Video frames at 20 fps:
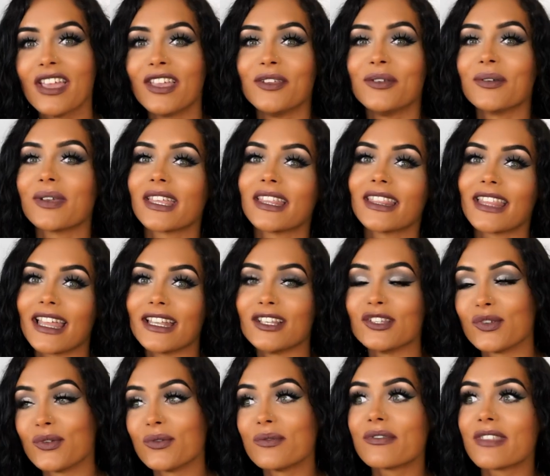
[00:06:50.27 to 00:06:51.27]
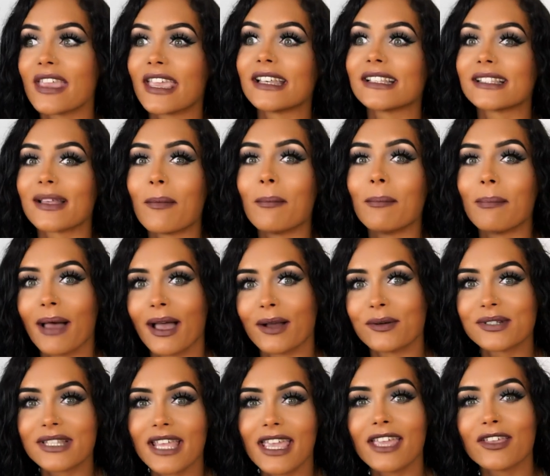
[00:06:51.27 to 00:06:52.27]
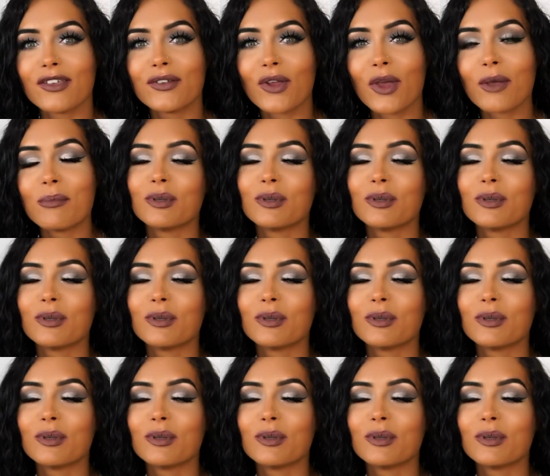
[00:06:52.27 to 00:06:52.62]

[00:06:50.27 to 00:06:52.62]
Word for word: You can then do things about it, you know,